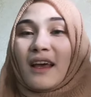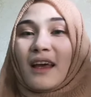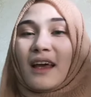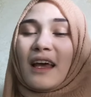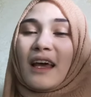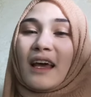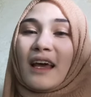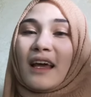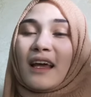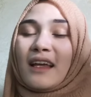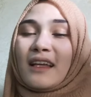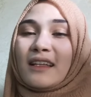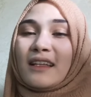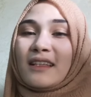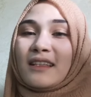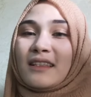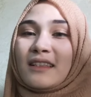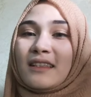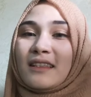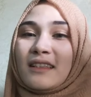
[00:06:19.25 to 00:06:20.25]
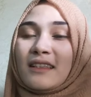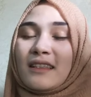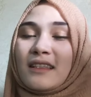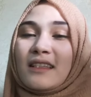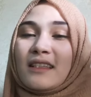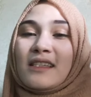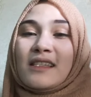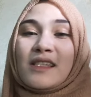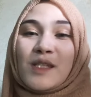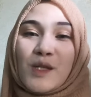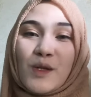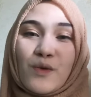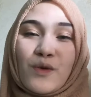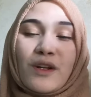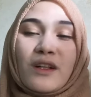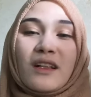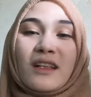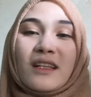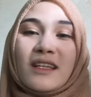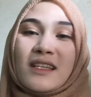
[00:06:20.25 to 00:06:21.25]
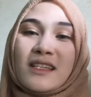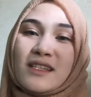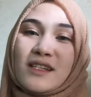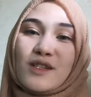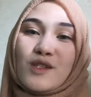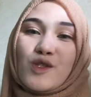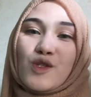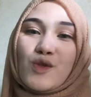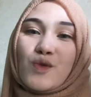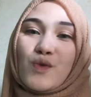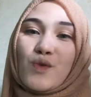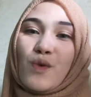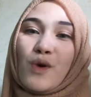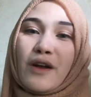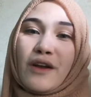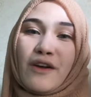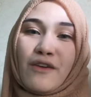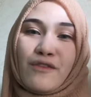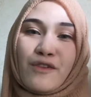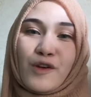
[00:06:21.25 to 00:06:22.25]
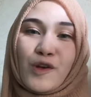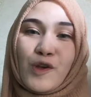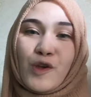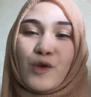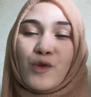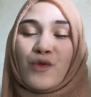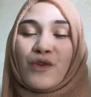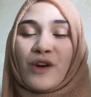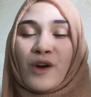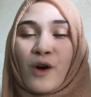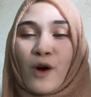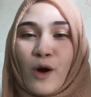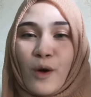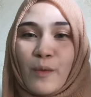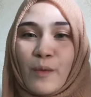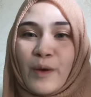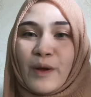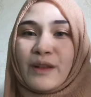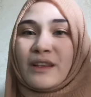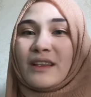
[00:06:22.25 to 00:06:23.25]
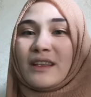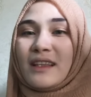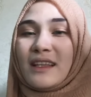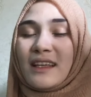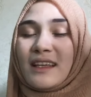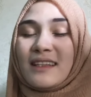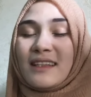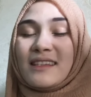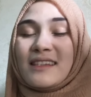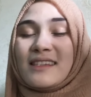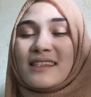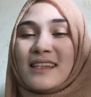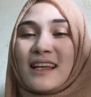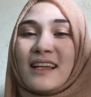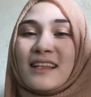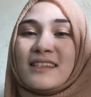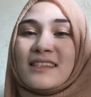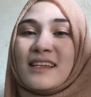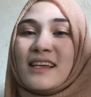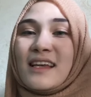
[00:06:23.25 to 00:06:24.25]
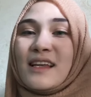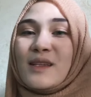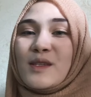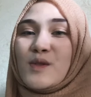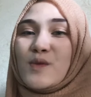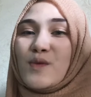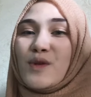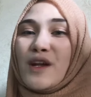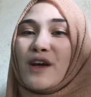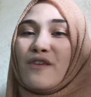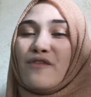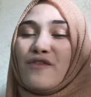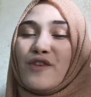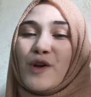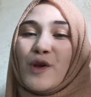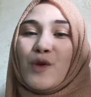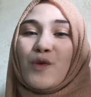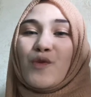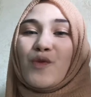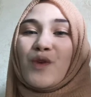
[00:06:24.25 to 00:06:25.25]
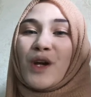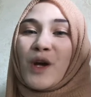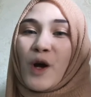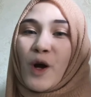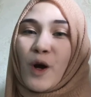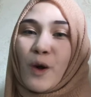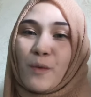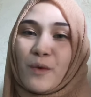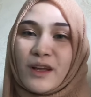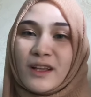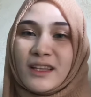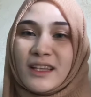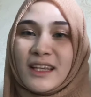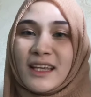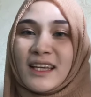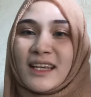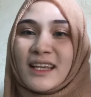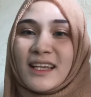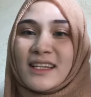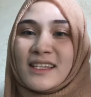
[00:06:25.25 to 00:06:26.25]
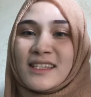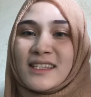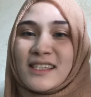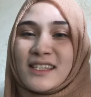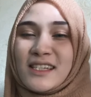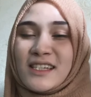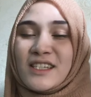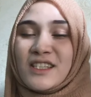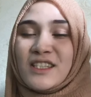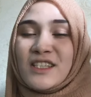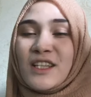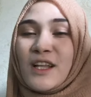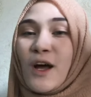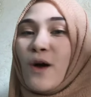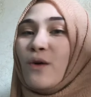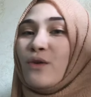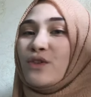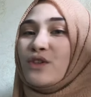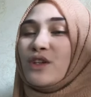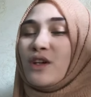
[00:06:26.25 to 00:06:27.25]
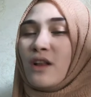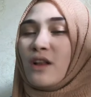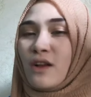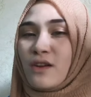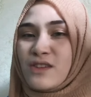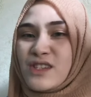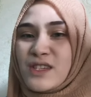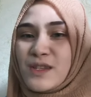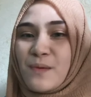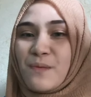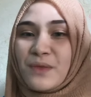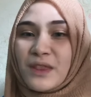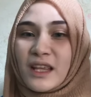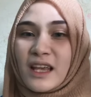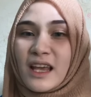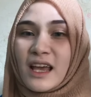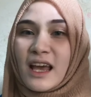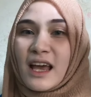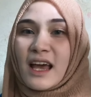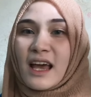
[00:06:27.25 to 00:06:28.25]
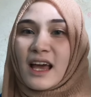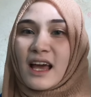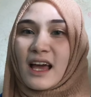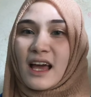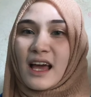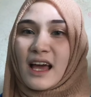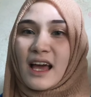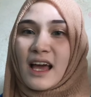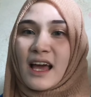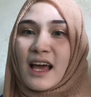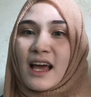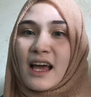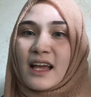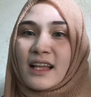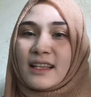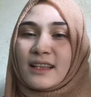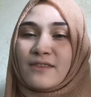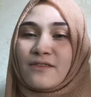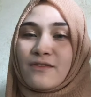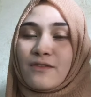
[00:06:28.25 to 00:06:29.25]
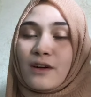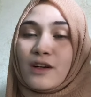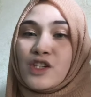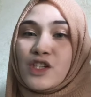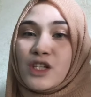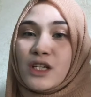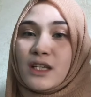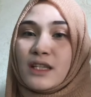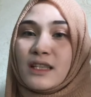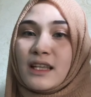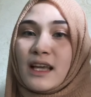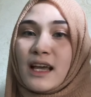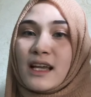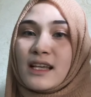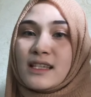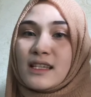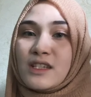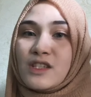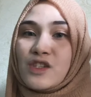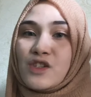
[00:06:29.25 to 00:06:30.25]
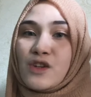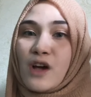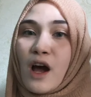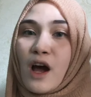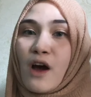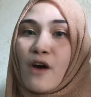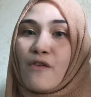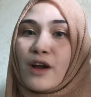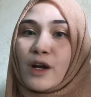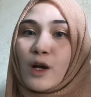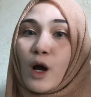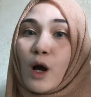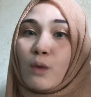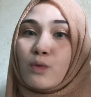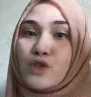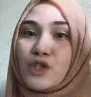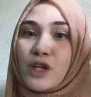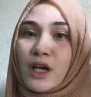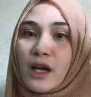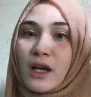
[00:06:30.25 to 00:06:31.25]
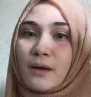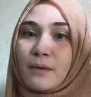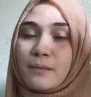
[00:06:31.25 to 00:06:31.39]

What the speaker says: And she will listen to whatever you comment. In the sentence, whatever you comment is the noun clause and function as a direct object.